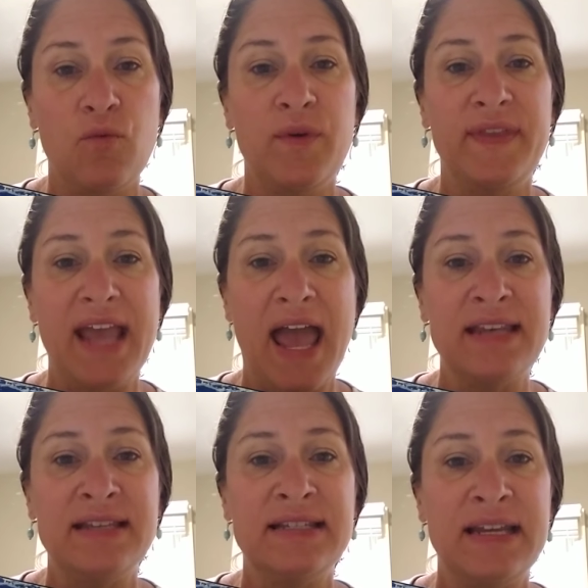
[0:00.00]
with the
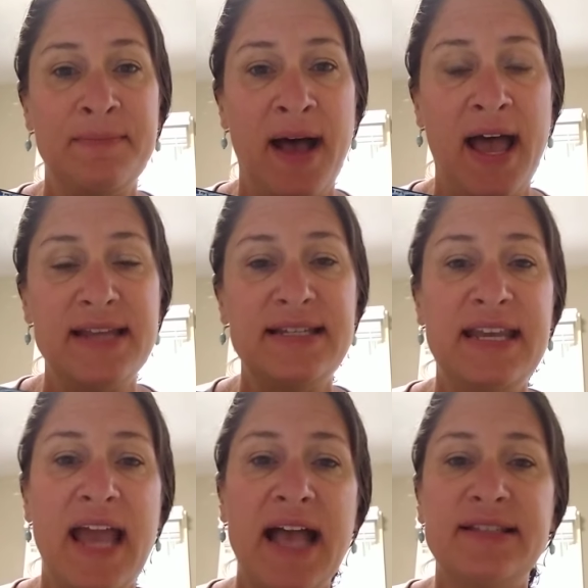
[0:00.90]
end in mind.
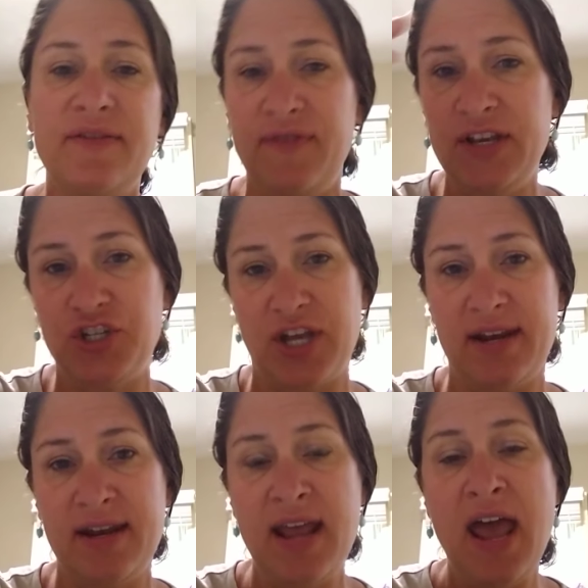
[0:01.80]
He has a vision.